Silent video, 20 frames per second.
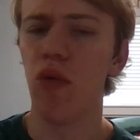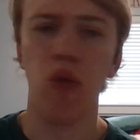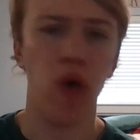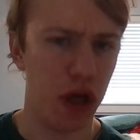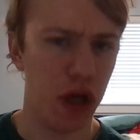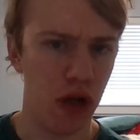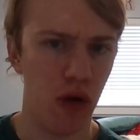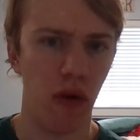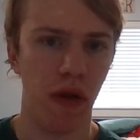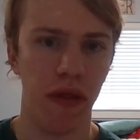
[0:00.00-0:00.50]

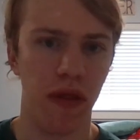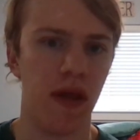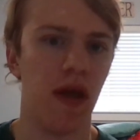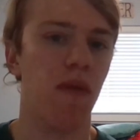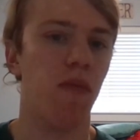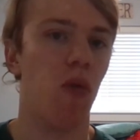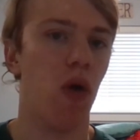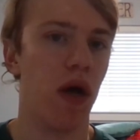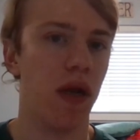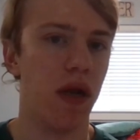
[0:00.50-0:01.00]
work with
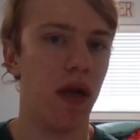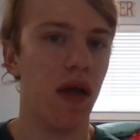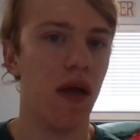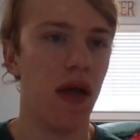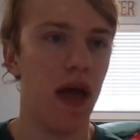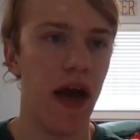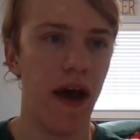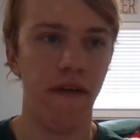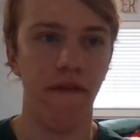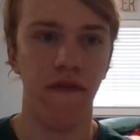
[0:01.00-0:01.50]
someone
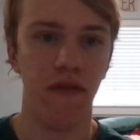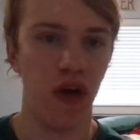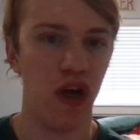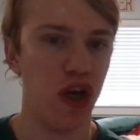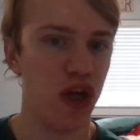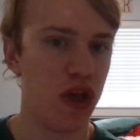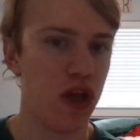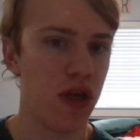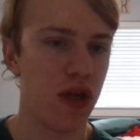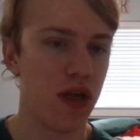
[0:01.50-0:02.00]
at
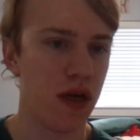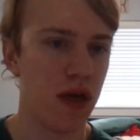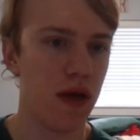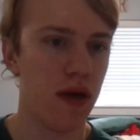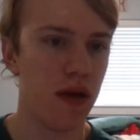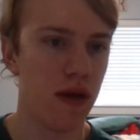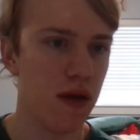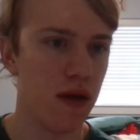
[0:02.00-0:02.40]
first.